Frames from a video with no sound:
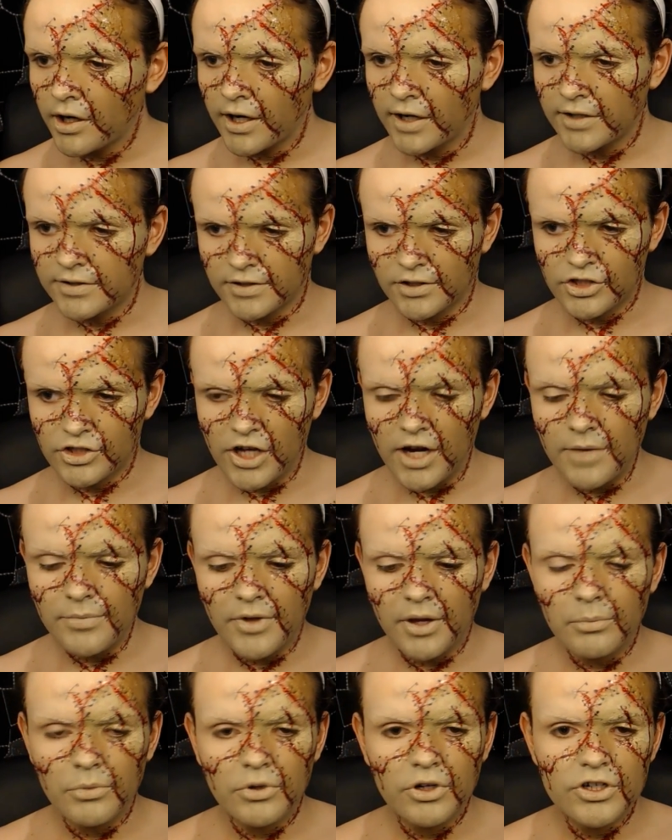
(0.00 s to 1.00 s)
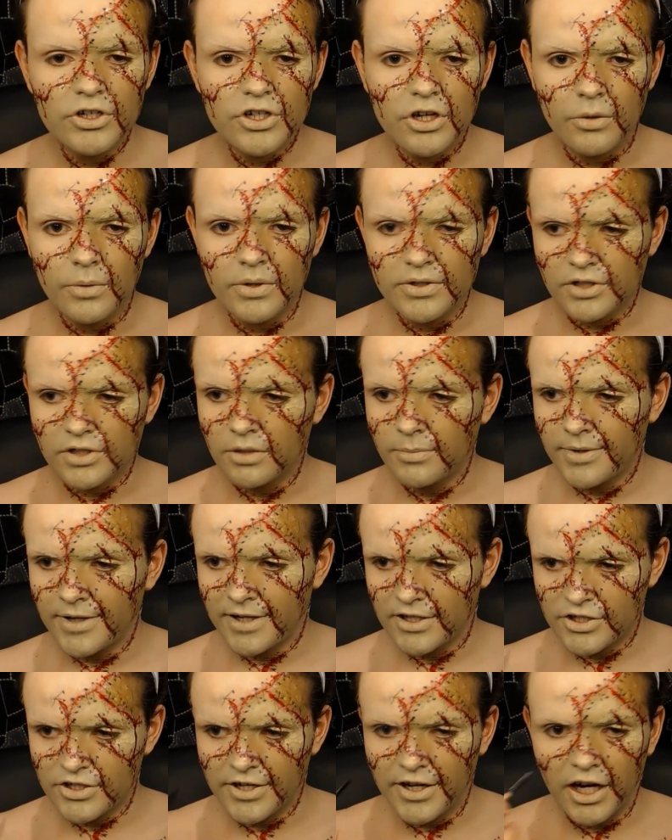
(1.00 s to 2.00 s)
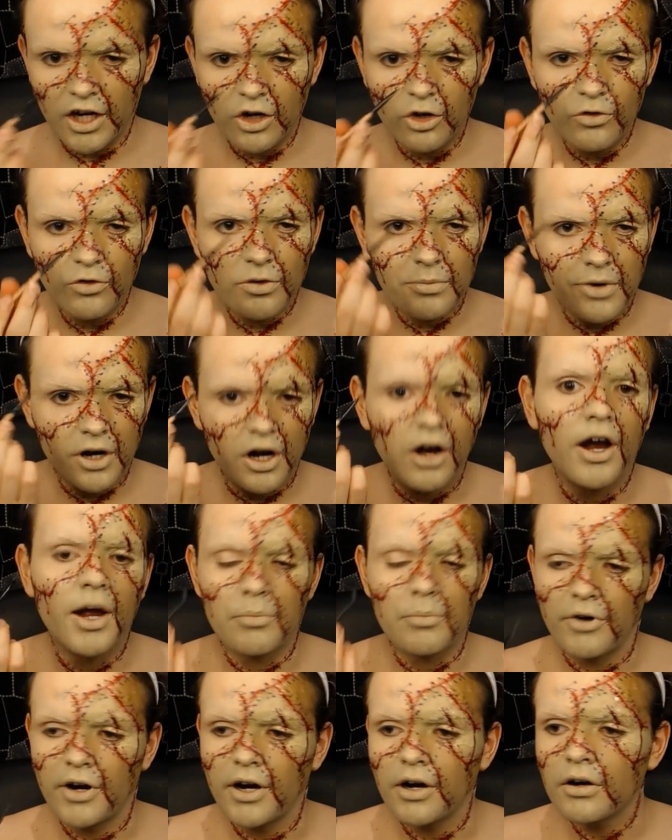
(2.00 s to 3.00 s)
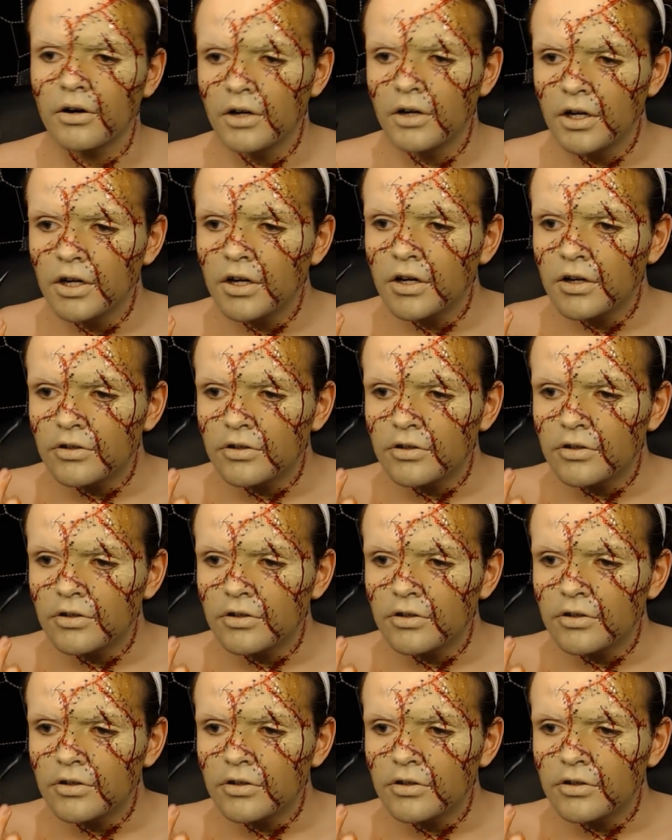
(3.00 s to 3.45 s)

Okay, so the shape that I'm going to do is going to be actually over my eyebrow.